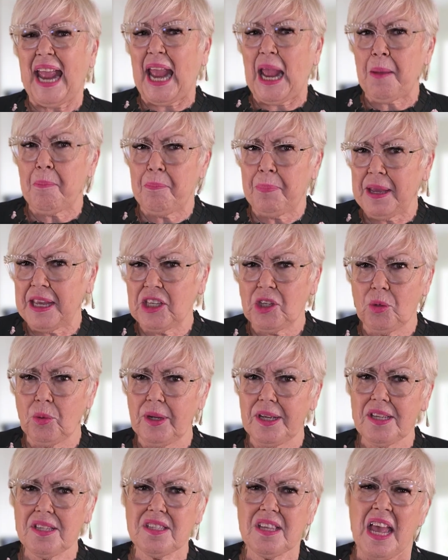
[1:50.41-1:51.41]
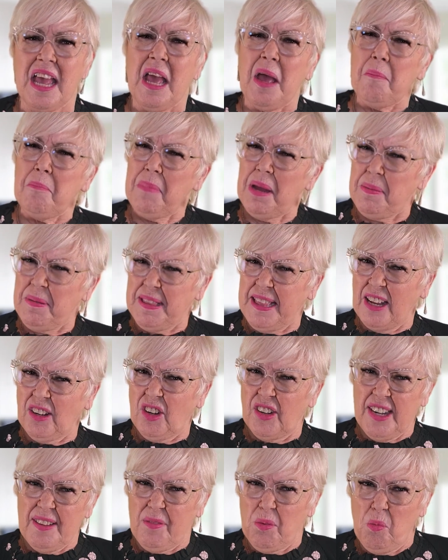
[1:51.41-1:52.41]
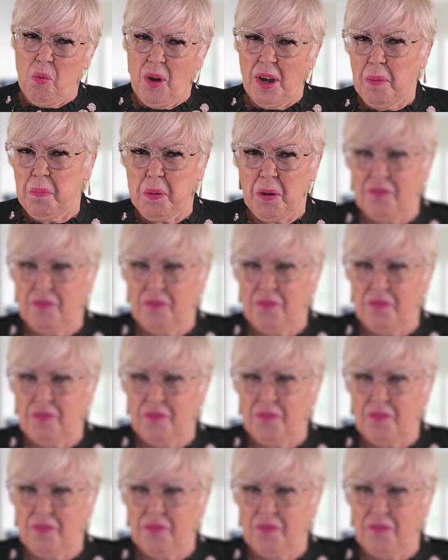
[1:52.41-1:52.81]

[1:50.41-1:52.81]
ambiguous, maybe they don't even want to